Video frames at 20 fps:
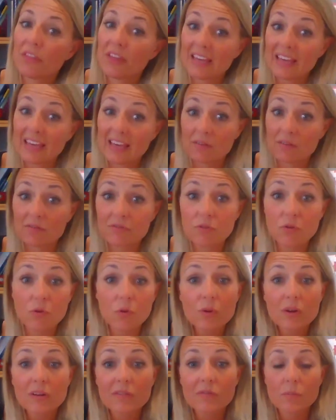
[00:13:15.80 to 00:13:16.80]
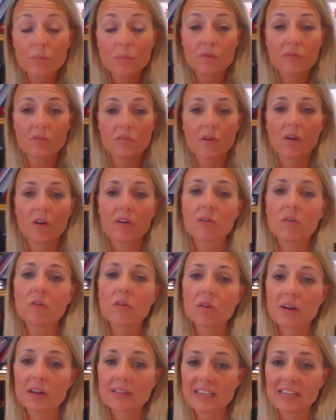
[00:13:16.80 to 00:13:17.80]
thinking forward, if we move our
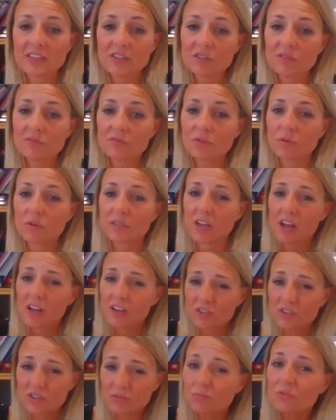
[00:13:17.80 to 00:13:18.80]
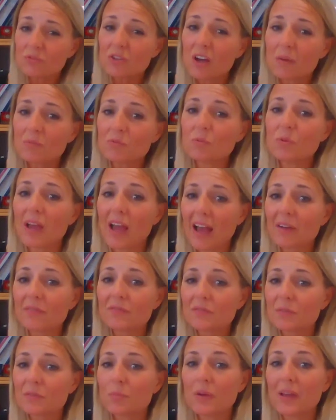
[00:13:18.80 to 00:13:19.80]
organisations forward, sometimes we have
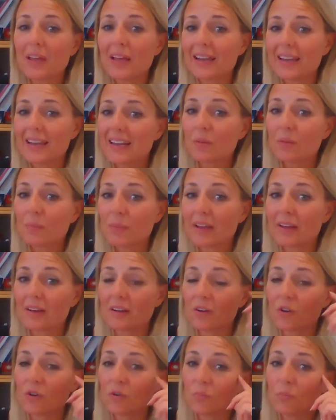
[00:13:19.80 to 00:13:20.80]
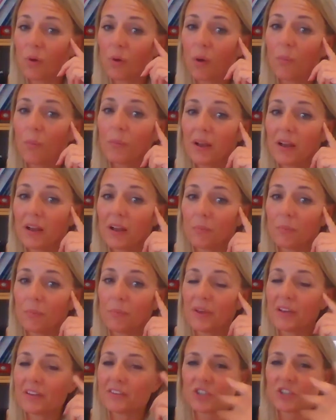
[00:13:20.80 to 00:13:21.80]
to be a little bit unpopular
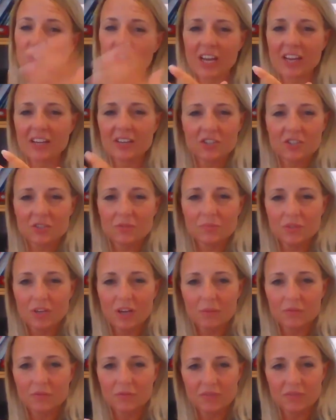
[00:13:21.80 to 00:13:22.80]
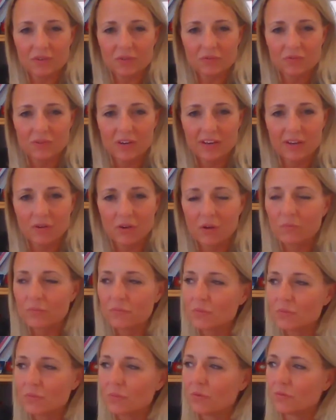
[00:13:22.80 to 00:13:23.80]
because change sometimes feels really
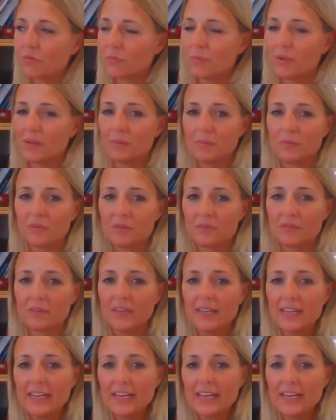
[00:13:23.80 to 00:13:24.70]
uncomfortable for people.